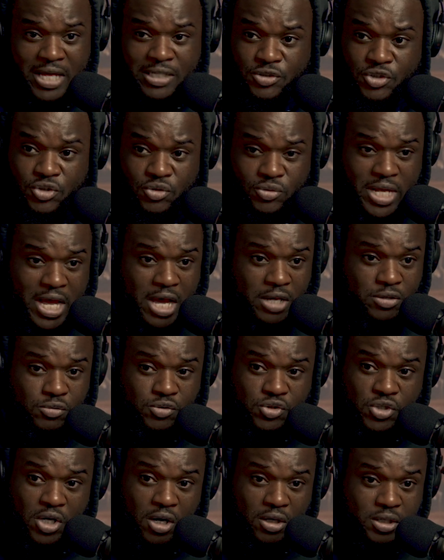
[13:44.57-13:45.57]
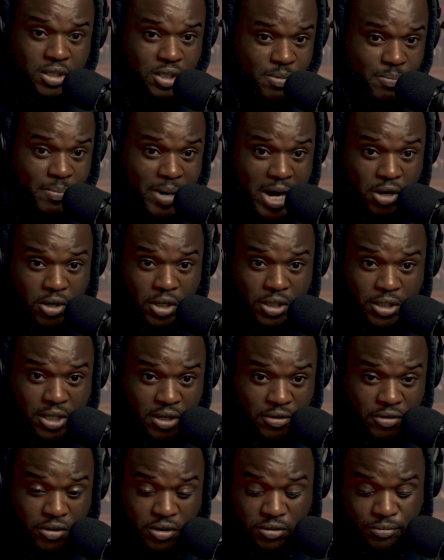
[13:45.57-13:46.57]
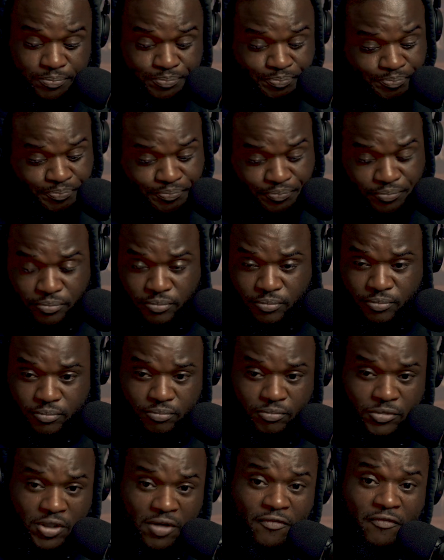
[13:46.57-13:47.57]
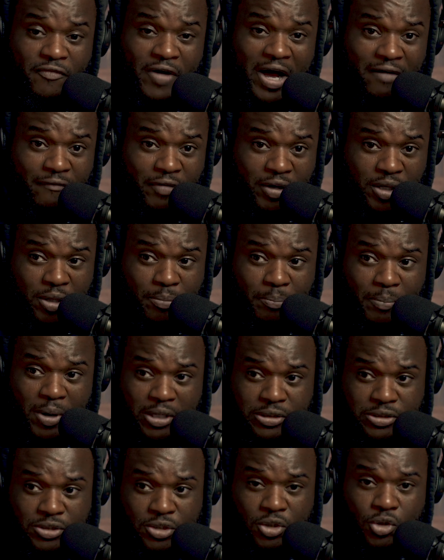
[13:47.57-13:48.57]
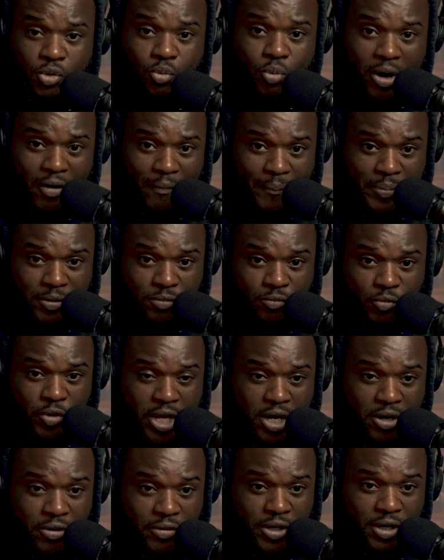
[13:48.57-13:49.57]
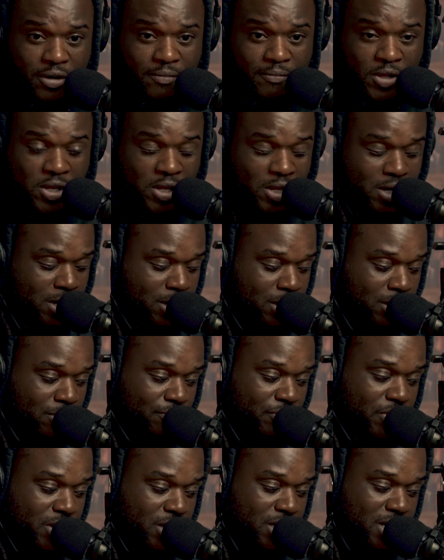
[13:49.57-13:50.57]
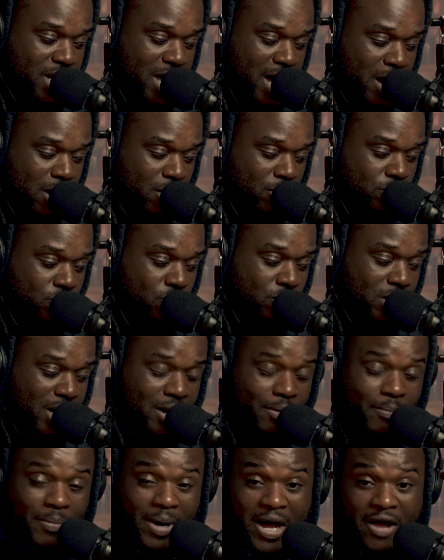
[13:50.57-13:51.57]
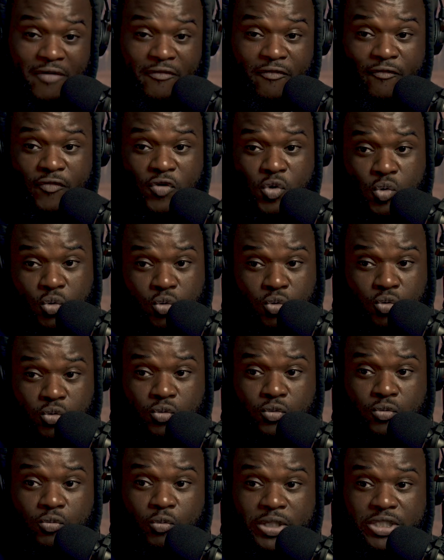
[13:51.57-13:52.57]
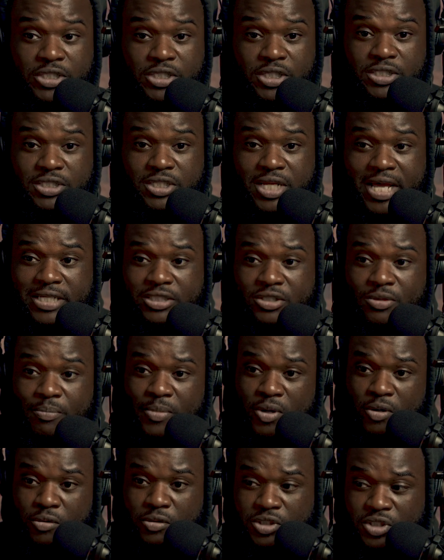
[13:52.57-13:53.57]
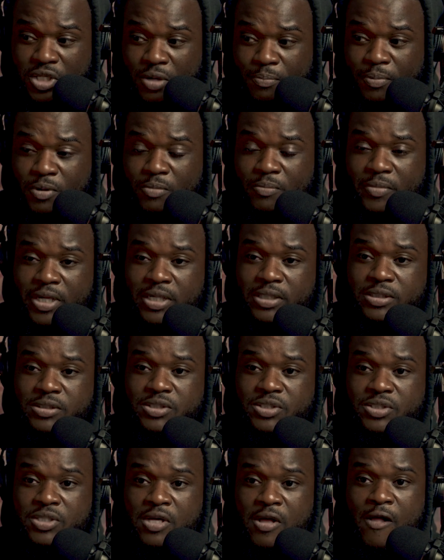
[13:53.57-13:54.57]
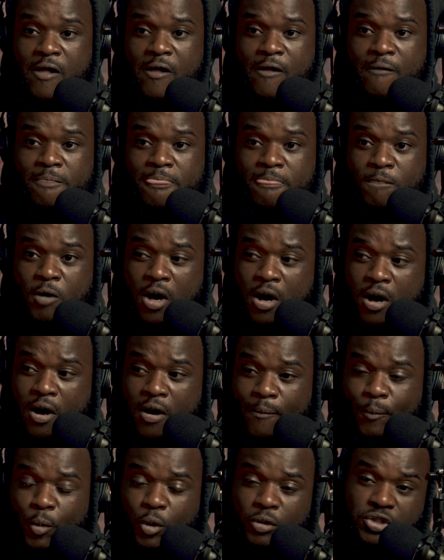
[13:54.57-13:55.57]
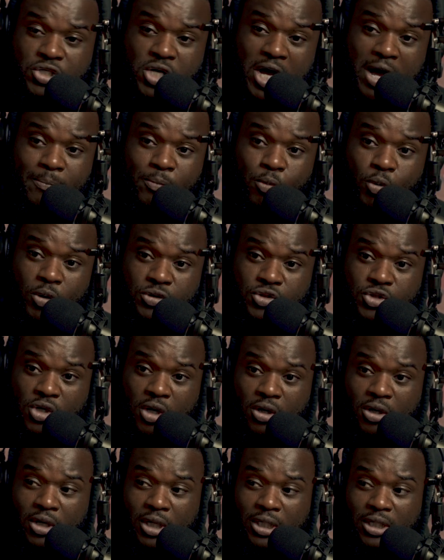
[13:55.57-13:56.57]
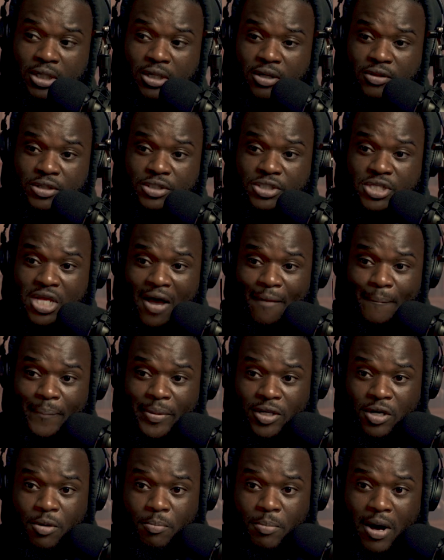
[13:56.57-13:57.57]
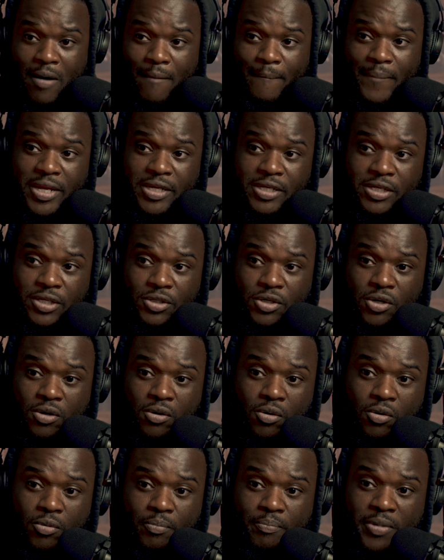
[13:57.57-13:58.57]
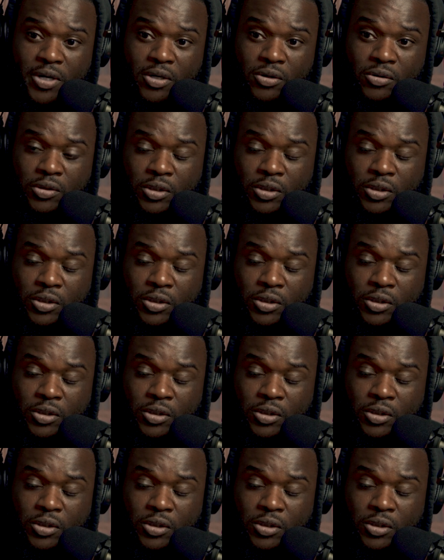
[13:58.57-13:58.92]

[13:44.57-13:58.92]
So now you're talking about another $500 on the whelping area. Then now you gotta buy food, which is like the milk supplements. We'll talk on another topic about making your own milk.